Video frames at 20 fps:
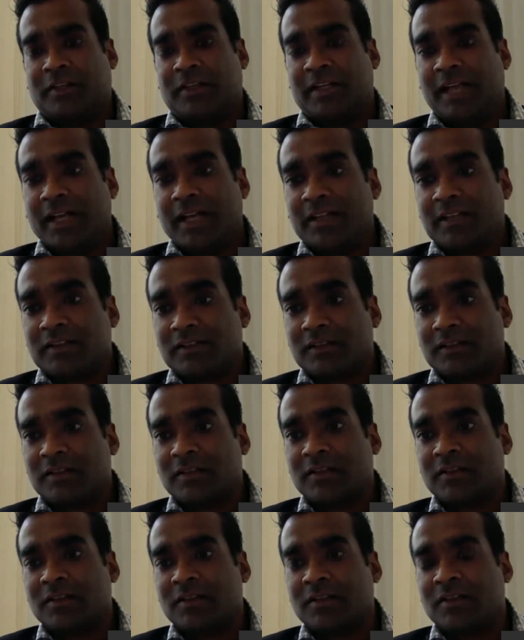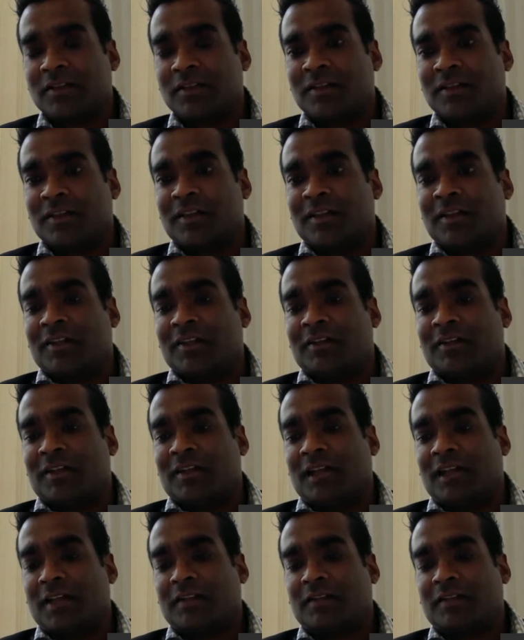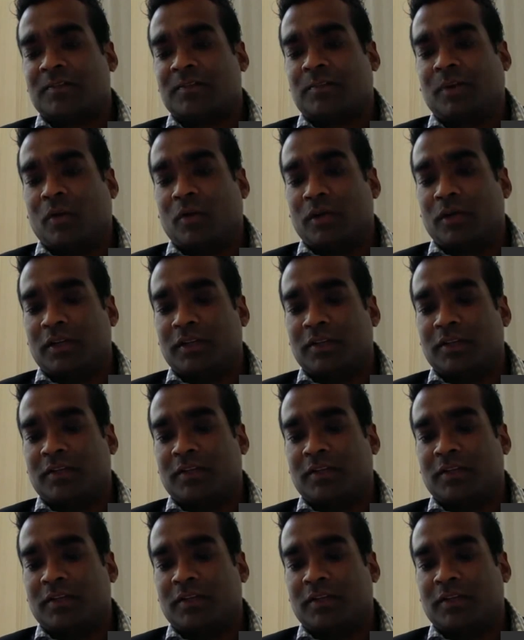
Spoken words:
next point,